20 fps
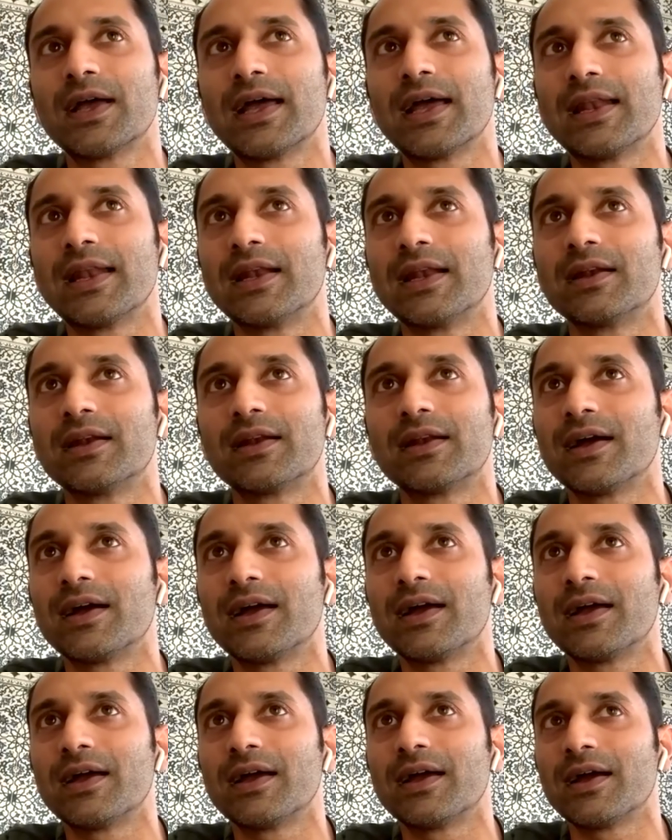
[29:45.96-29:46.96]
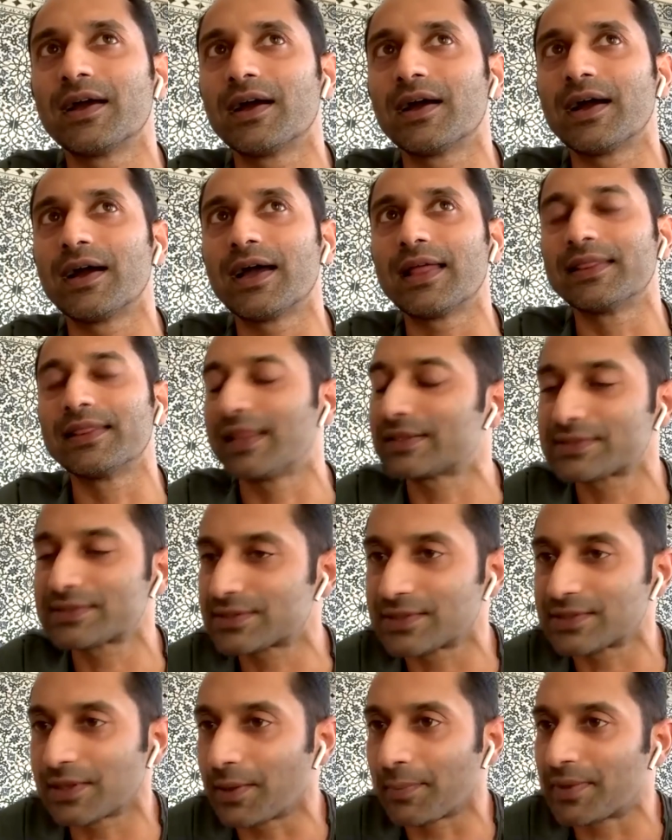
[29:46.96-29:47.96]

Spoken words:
and that's,